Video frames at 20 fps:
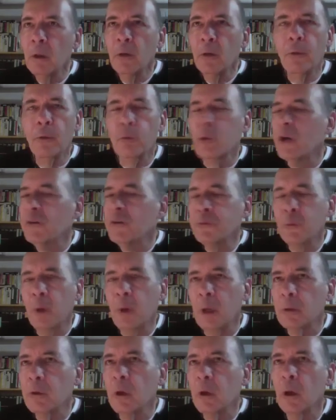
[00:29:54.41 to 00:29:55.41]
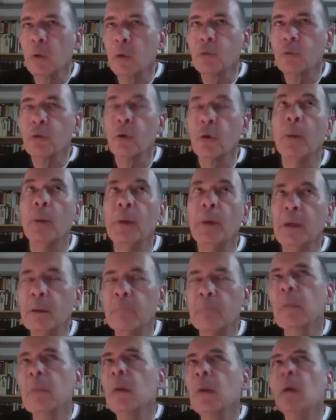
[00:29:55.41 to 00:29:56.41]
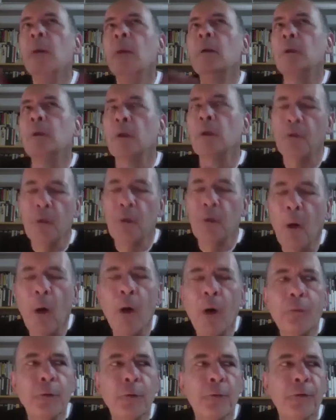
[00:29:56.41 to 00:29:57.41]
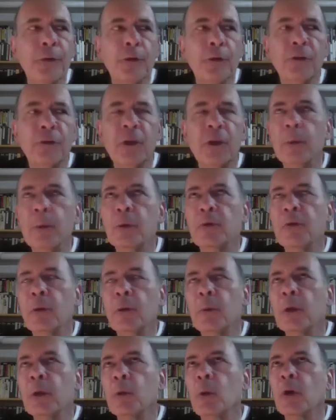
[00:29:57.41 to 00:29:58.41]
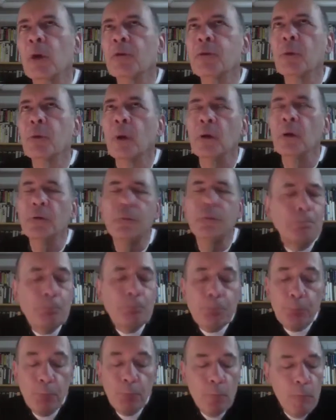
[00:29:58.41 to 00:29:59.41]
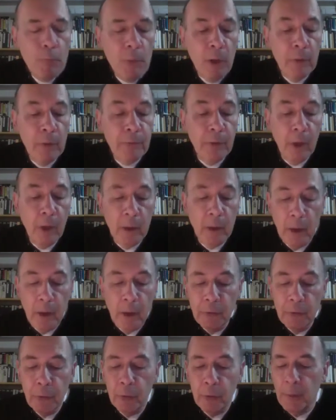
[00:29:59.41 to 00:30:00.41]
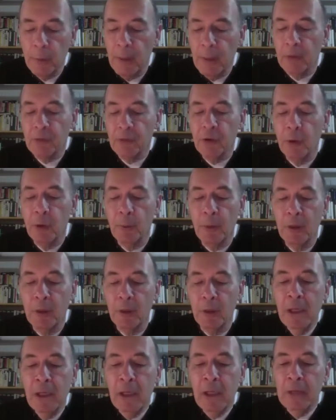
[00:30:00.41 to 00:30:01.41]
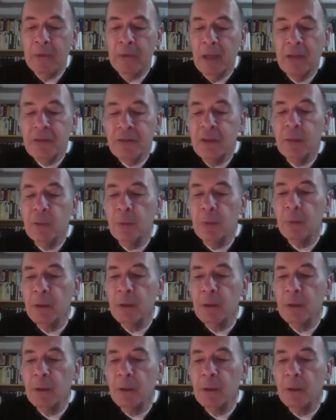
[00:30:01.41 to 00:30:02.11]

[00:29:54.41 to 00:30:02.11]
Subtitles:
The restaurant culture, I mean, you know, it's an awful thing to say because so many restaurants have gone under in the past year, but that seemed to be the